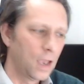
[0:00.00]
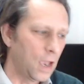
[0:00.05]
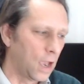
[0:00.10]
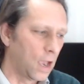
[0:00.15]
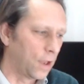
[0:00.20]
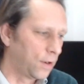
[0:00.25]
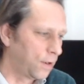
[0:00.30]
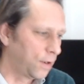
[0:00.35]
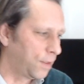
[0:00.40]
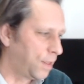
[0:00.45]

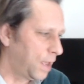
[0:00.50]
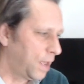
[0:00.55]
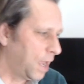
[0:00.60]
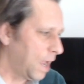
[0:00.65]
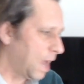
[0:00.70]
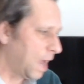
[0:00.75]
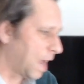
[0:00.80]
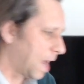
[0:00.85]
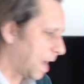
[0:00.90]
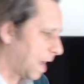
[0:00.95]
and
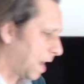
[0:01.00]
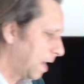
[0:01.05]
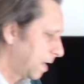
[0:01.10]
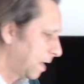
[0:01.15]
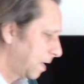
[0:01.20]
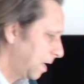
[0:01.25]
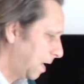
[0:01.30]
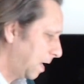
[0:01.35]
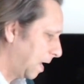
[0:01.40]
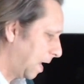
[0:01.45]
they are
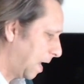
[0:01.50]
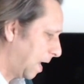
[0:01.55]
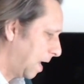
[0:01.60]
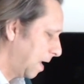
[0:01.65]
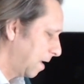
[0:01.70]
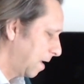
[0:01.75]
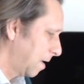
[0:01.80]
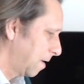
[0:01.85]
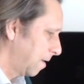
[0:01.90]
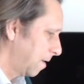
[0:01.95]
a
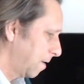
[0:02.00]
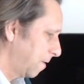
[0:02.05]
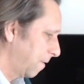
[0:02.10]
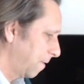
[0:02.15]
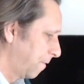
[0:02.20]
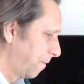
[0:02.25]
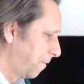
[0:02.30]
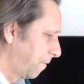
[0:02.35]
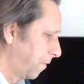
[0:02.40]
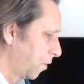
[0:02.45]

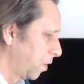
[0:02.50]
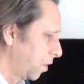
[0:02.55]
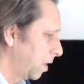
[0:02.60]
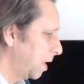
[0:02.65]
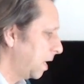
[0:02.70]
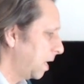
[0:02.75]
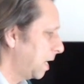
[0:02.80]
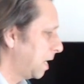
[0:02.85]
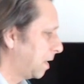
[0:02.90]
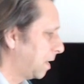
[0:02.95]

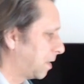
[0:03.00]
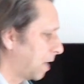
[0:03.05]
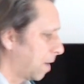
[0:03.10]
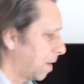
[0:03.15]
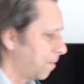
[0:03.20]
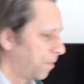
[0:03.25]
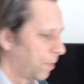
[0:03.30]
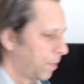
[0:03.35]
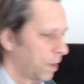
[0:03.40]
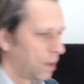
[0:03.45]
full
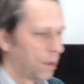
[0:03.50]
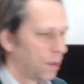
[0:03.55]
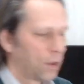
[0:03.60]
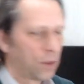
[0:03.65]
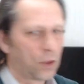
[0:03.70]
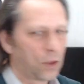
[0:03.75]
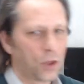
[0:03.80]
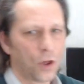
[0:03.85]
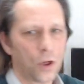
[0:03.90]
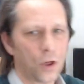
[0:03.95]
e-tip.
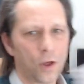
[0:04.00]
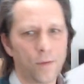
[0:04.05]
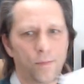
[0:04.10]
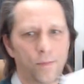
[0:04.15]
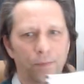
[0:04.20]
So